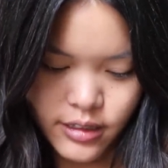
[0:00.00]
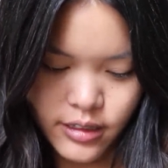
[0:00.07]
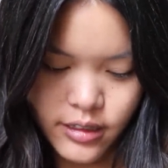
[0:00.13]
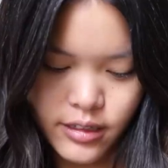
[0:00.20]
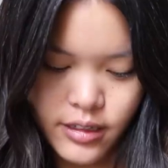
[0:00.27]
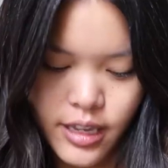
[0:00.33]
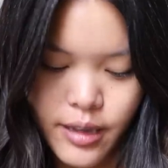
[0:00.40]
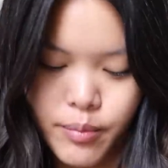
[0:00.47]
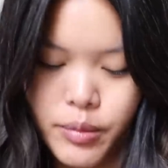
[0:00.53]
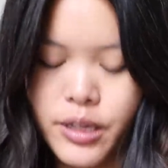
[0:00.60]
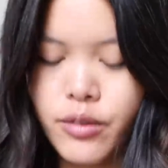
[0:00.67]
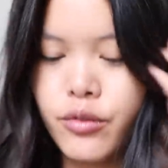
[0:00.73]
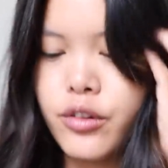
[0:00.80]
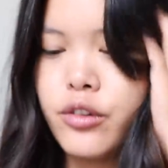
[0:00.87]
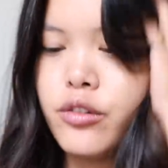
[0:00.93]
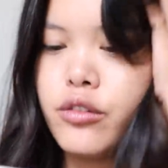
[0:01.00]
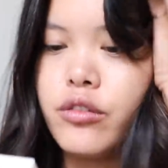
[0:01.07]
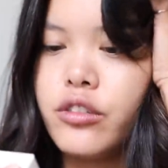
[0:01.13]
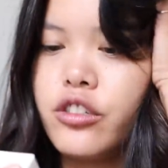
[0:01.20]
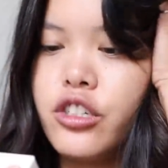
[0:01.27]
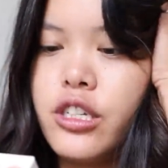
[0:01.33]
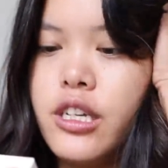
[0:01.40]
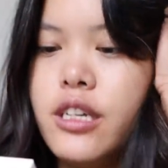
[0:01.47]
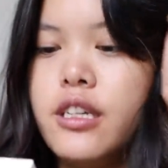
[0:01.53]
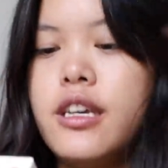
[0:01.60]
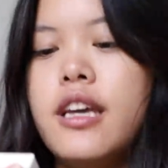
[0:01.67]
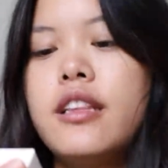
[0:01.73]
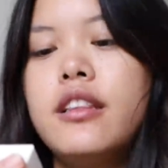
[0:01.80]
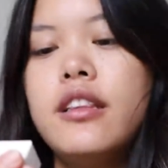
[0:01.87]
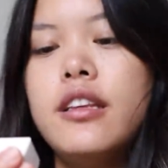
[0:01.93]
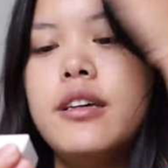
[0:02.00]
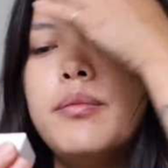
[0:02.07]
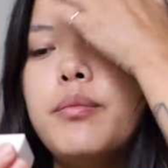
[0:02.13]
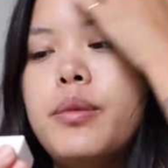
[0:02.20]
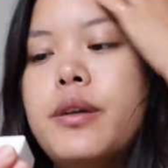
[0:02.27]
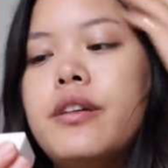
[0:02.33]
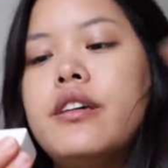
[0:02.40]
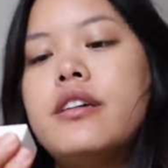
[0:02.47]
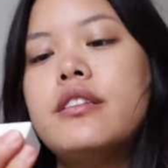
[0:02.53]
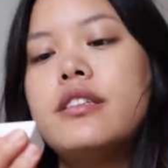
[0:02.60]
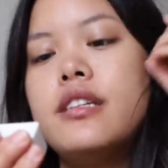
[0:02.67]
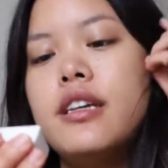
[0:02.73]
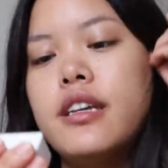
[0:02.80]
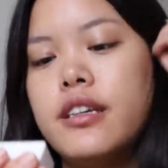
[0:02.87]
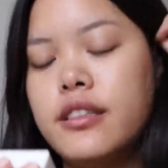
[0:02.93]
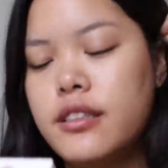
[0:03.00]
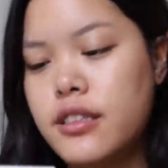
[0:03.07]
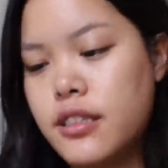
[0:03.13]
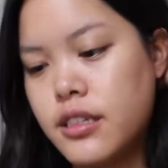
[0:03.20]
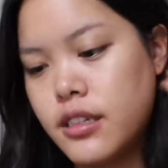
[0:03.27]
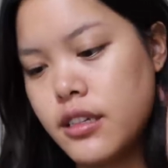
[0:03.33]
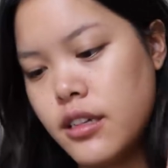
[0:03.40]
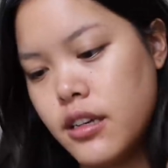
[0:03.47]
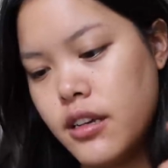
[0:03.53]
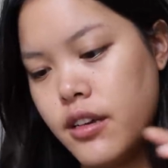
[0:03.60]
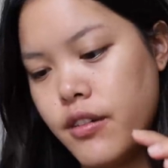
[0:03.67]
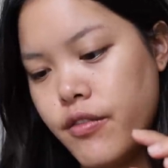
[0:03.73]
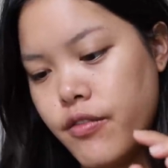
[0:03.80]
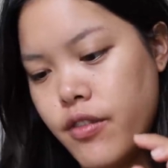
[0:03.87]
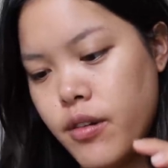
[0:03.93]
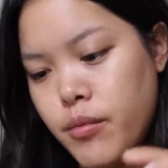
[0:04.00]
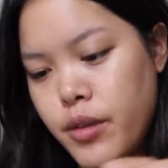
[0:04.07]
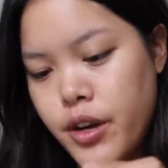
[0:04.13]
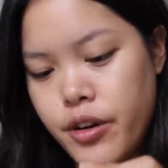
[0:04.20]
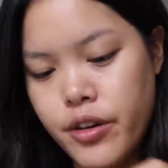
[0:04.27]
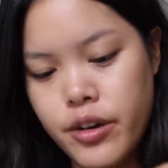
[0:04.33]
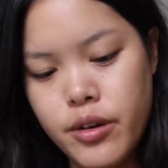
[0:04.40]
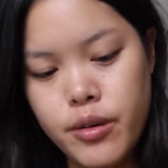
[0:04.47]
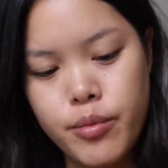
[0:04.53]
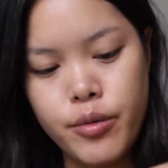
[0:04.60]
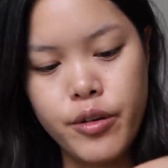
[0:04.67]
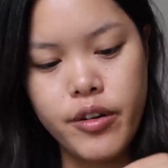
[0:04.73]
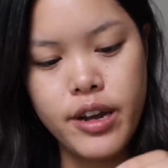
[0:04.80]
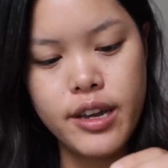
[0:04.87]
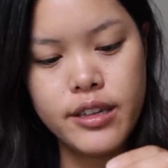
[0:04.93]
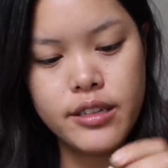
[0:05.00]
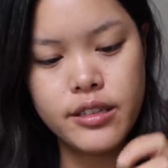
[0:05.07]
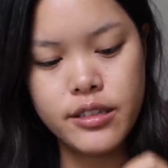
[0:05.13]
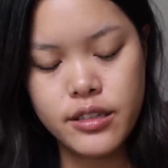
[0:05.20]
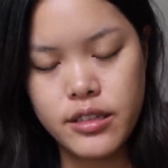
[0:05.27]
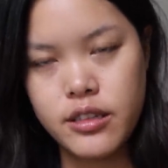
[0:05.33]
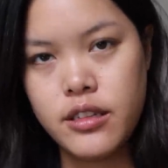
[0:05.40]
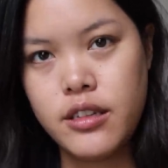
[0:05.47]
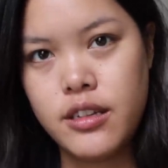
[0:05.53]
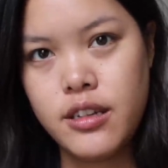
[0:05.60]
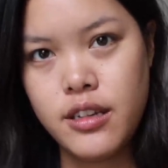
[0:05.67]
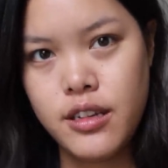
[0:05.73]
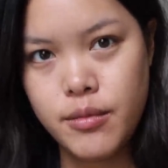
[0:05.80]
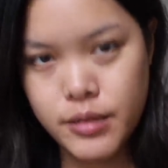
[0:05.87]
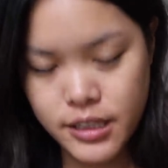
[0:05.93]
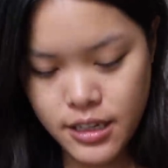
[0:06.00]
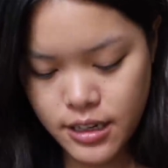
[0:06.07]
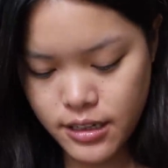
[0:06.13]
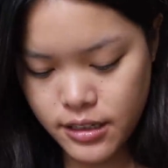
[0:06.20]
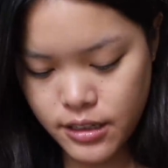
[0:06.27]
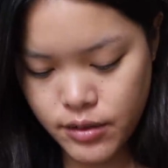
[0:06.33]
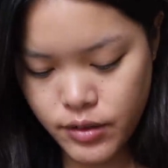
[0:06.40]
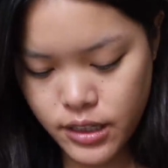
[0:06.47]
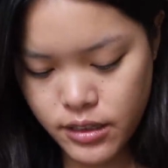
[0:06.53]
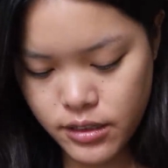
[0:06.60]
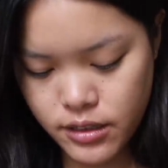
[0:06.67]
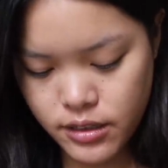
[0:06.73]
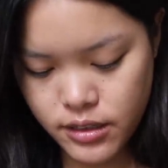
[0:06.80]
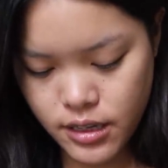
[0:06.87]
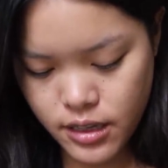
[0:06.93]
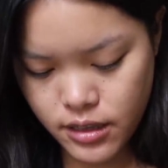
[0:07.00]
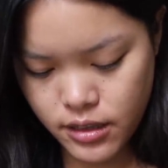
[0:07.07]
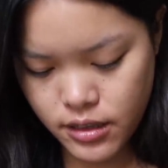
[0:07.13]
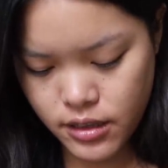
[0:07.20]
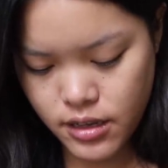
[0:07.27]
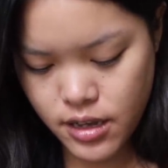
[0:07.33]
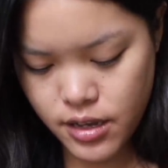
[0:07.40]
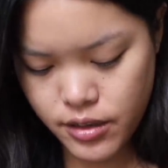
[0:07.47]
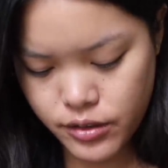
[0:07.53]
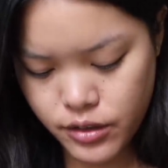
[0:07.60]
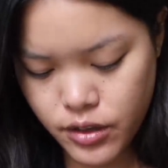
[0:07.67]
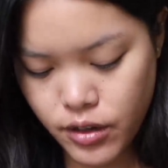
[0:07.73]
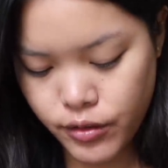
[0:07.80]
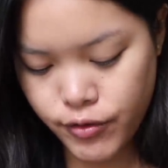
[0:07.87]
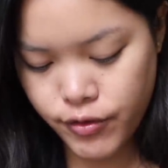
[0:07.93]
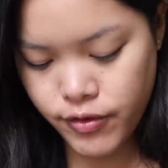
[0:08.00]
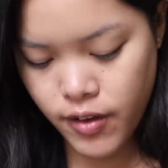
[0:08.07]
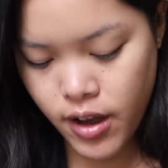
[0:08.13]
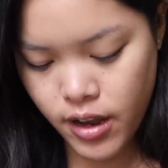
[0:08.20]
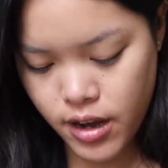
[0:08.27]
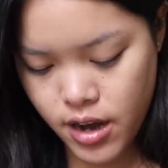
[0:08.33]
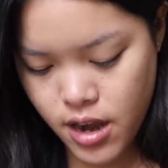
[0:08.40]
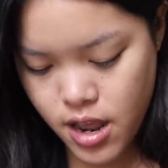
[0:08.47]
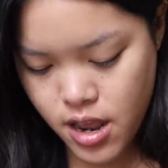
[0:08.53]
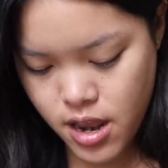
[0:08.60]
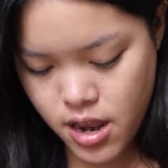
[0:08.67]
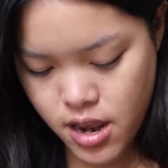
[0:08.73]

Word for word: This is a beetroot cheek and lip tint from Ere Perez. Let's you see what this looks like. The color is called Fun.